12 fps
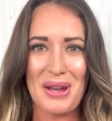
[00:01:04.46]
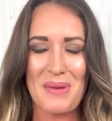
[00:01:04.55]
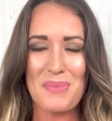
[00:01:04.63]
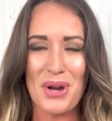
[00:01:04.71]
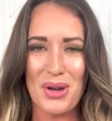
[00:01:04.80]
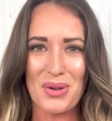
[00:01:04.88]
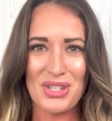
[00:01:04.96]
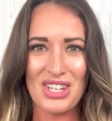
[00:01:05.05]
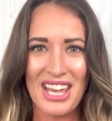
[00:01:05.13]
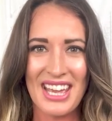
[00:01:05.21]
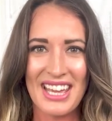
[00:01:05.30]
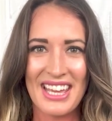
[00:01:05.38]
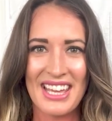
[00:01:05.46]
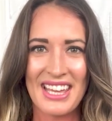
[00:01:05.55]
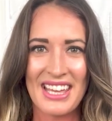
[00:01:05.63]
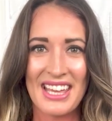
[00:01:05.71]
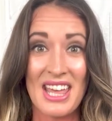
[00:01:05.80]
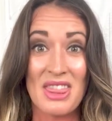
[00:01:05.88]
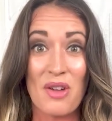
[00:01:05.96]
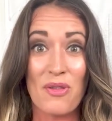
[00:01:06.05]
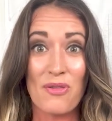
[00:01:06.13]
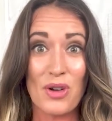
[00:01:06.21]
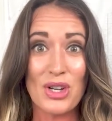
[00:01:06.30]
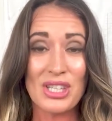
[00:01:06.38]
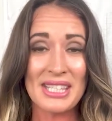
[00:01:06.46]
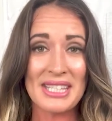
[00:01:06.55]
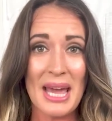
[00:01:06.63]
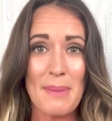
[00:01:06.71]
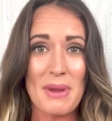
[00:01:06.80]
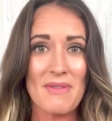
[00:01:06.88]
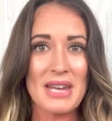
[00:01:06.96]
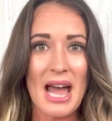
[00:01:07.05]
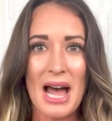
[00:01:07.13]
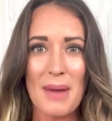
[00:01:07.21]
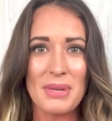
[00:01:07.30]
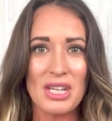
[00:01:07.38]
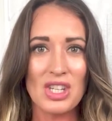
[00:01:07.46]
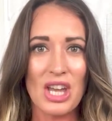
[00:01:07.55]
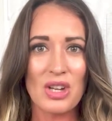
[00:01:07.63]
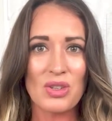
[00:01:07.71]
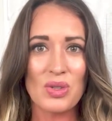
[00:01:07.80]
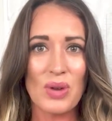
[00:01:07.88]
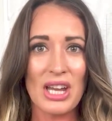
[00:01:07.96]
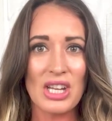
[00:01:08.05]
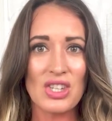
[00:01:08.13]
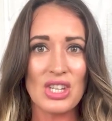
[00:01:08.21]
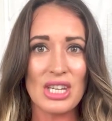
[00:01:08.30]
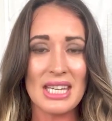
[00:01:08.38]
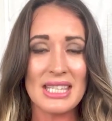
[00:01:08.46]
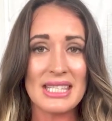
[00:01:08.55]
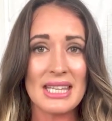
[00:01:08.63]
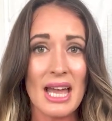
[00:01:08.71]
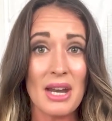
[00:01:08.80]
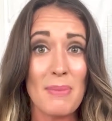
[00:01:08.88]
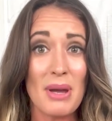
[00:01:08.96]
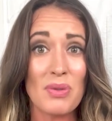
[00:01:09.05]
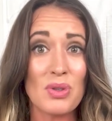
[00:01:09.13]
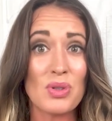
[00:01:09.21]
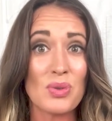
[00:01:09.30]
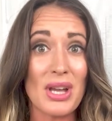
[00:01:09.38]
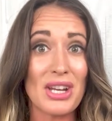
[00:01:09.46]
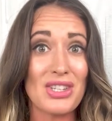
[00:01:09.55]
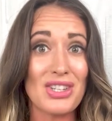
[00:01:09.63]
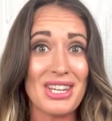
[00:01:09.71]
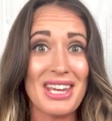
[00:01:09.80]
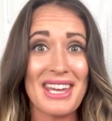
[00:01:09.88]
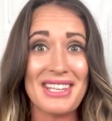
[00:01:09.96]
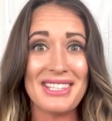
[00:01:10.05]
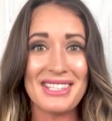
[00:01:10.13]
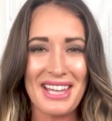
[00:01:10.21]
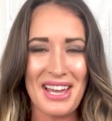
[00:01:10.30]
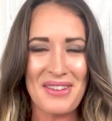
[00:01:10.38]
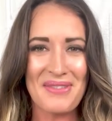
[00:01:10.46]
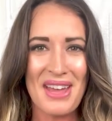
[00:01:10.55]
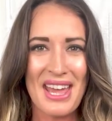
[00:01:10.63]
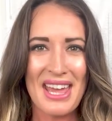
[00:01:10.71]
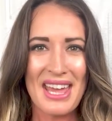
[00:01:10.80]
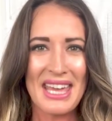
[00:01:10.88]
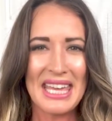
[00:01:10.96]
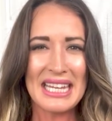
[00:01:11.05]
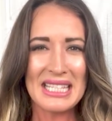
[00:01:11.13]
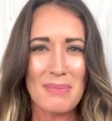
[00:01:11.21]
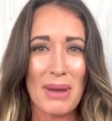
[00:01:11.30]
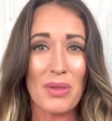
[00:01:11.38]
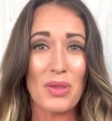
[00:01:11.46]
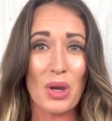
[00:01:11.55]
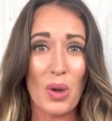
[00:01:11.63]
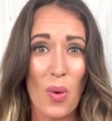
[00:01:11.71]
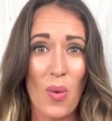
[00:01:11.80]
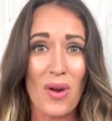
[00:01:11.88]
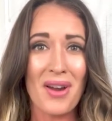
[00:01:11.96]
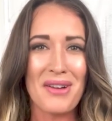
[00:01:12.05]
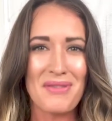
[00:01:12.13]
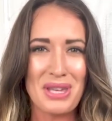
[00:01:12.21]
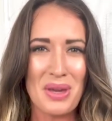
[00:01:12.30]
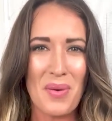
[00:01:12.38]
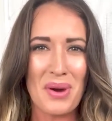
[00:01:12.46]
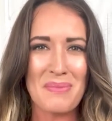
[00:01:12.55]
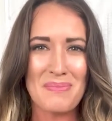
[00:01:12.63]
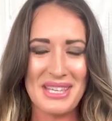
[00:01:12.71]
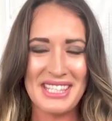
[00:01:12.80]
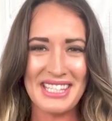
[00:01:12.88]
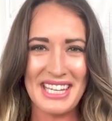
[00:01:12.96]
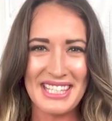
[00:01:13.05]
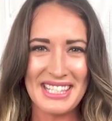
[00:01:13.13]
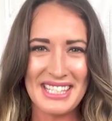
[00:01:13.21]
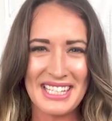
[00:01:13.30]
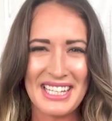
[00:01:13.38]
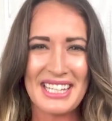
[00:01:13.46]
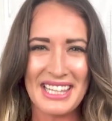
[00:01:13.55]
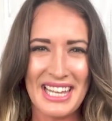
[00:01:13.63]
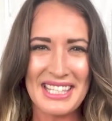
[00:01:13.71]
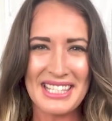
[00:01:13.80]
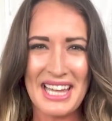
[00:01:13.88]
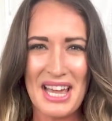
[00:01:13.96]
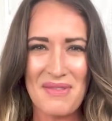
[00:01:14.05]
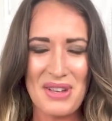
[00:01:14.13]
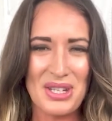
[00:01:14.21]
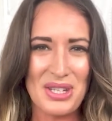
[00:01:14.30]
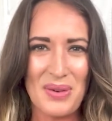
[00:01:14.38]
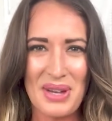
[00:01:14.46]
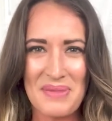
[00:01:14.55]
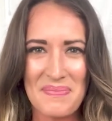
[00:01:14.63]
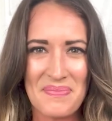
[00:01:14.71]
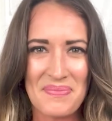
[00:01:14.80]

approach. The first step of an omni-channel strategy is not about the strategy itself. It is about the core of your business. Let's dive into it.